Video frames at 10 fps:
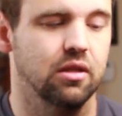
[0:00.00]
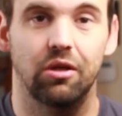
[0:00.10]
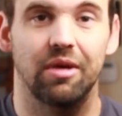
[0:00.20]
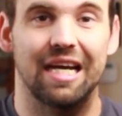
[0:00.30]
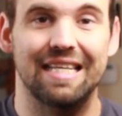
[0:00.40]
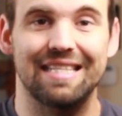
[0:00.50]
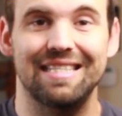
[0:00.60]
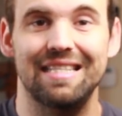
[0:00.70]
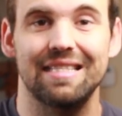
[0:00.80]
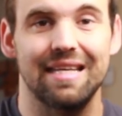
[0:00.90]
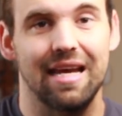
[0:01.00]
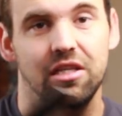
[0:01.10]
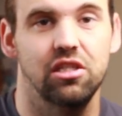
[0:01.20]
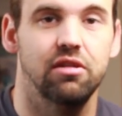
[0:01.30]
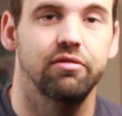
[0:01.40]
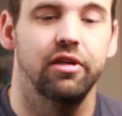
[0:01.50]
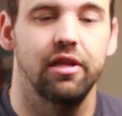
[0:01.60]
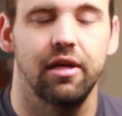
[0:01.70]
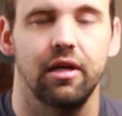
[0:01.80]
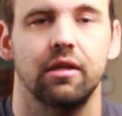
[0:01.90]
A little behind the scenes action for you
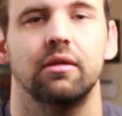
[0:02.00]
there.